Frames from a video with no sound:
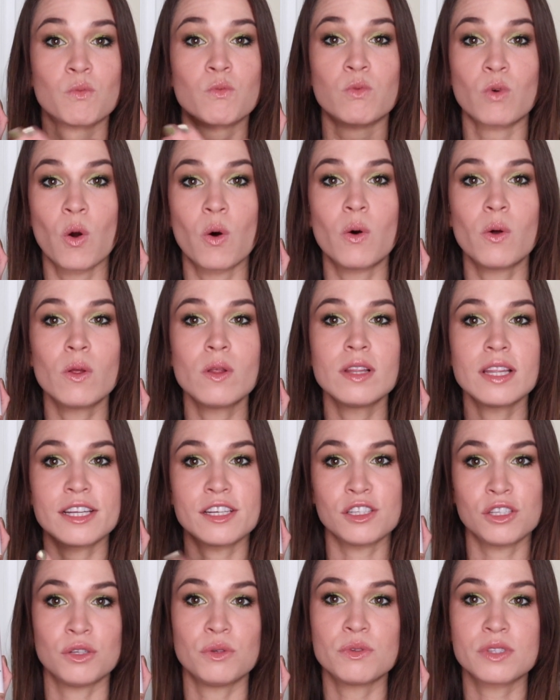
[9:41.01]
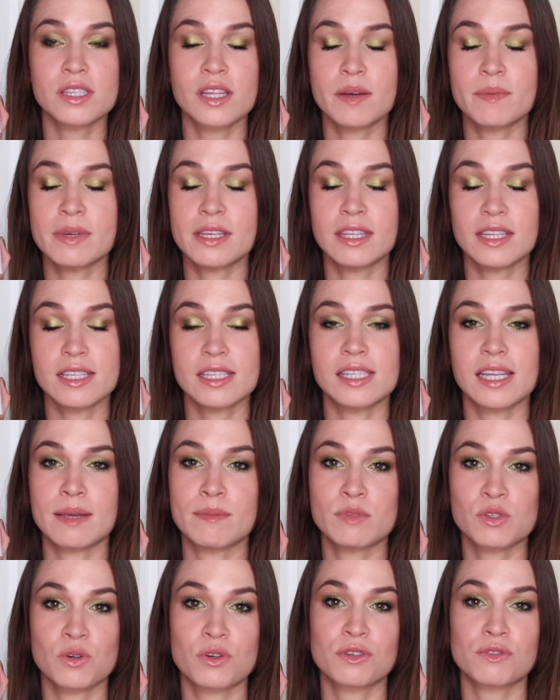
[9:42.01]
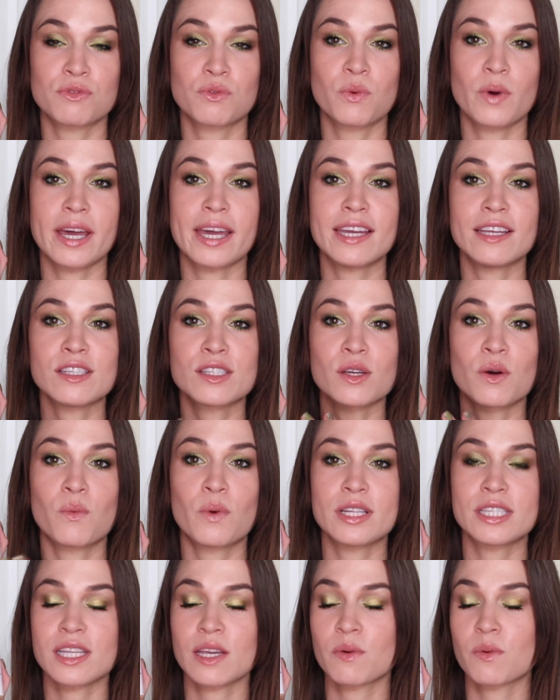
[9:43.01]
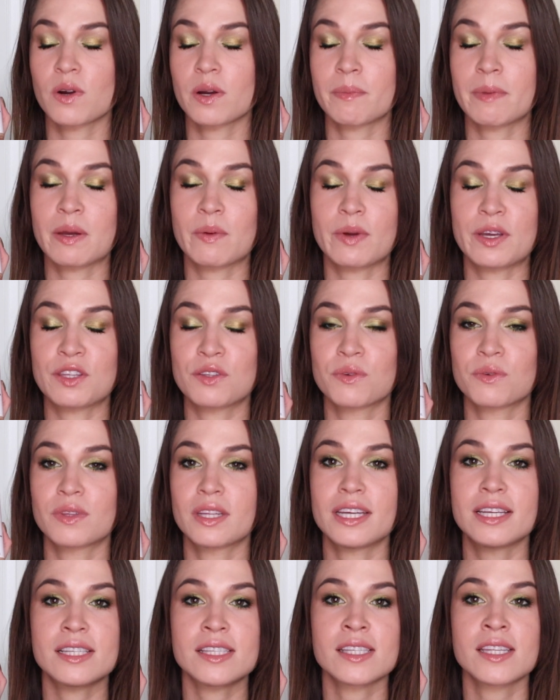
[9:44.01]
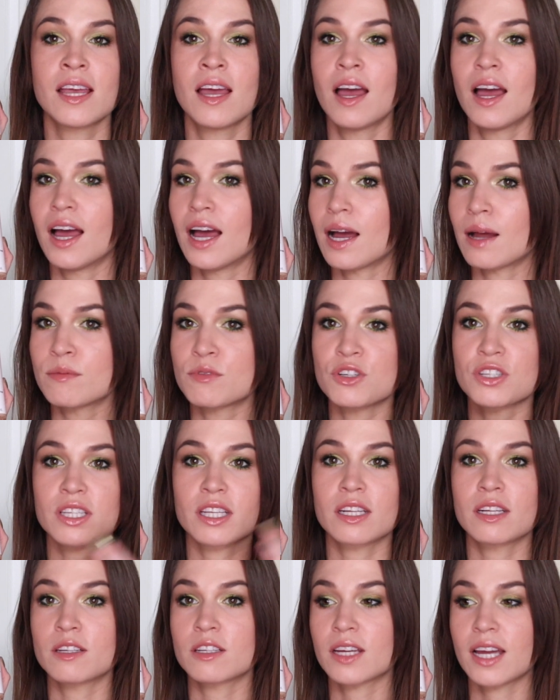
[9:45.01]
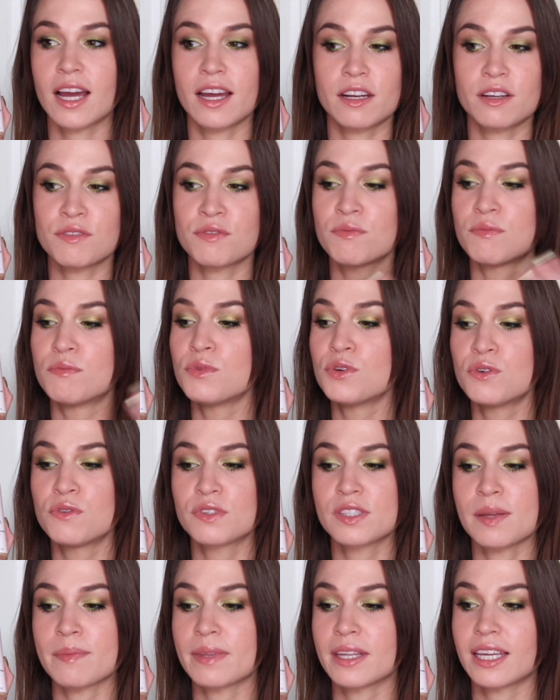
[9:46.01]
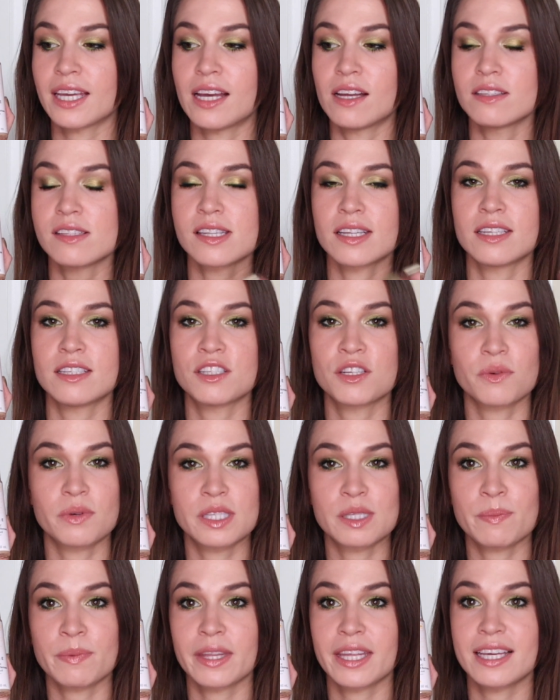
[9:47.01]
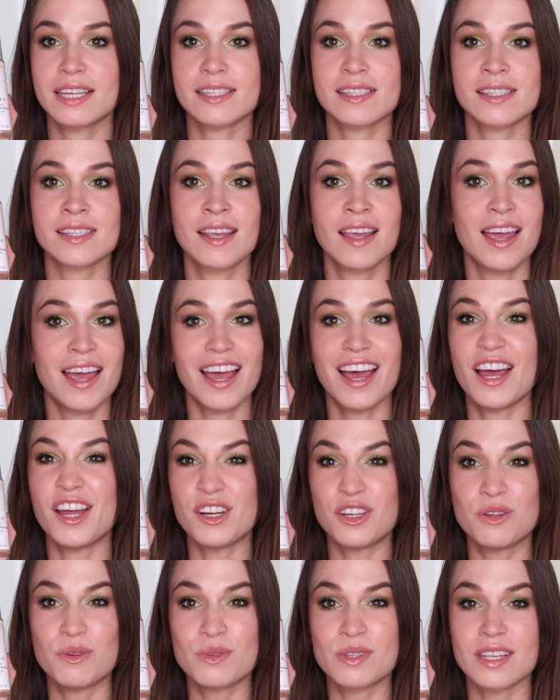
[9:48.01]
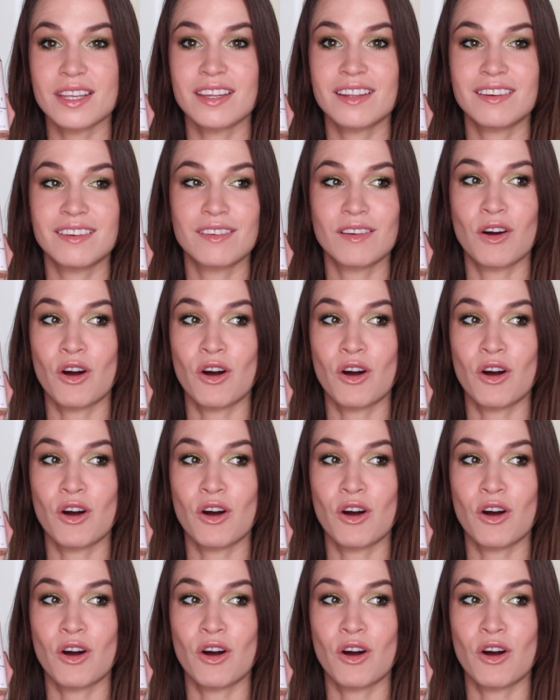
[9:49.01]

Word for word: roll and use them in the same sort of Ouai. So once I work my Ouai through this, I'm just going to kind of move something else into its place and use it